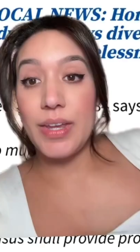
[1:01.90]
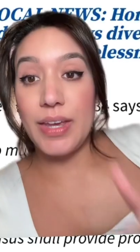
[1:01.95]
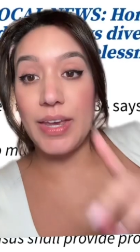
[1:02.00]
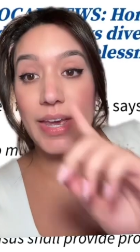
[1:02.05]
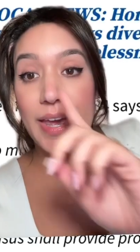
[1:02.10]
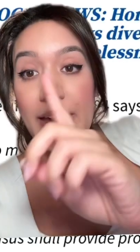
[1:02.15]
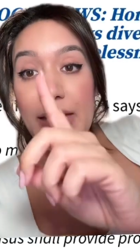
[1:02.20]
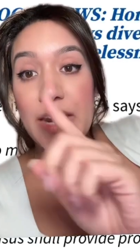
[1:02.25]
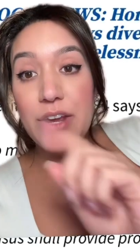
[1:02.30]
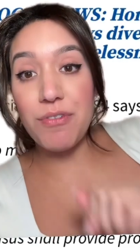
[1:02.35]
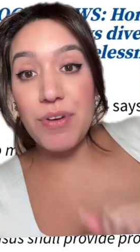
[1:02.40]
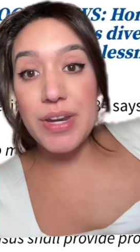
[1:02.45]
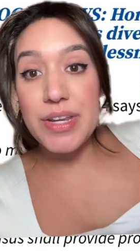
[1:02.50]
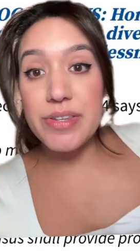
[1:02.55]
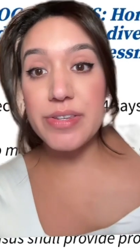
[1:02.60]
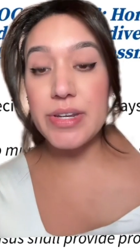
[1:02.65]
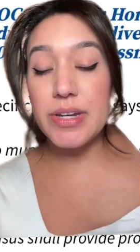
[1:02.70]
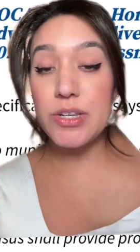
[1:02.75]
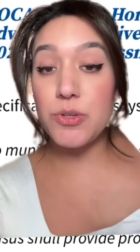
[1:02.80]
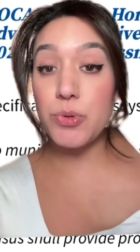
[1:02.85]
And if any
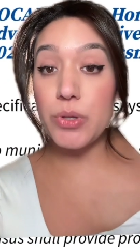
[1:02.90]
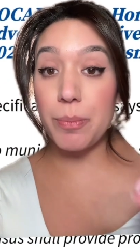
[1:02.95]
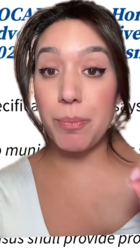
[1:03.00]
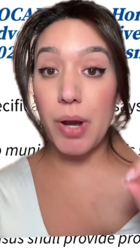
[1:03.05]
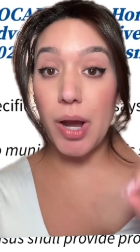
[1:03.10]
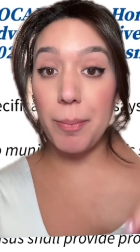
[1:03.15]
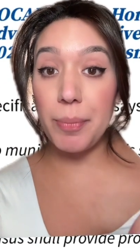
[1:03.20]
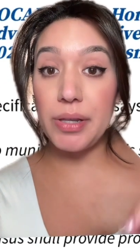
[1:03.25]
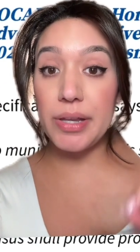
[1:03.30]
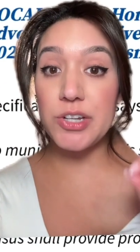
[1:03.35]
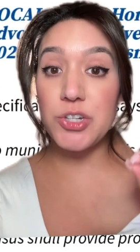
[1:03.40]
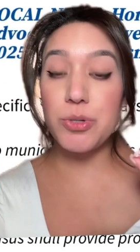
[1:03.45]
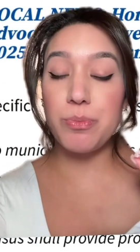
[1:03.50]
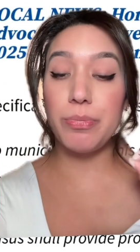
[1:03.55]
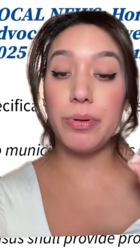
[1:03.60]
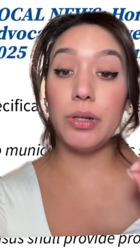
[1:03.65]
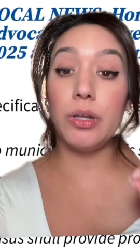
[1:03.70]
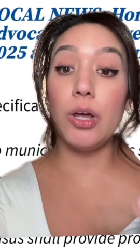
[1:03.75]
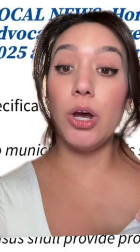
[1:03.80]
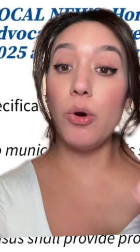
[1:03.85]
cities with a population
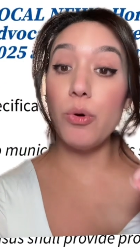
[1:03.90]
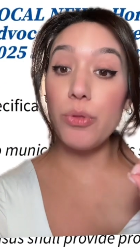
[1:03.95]
below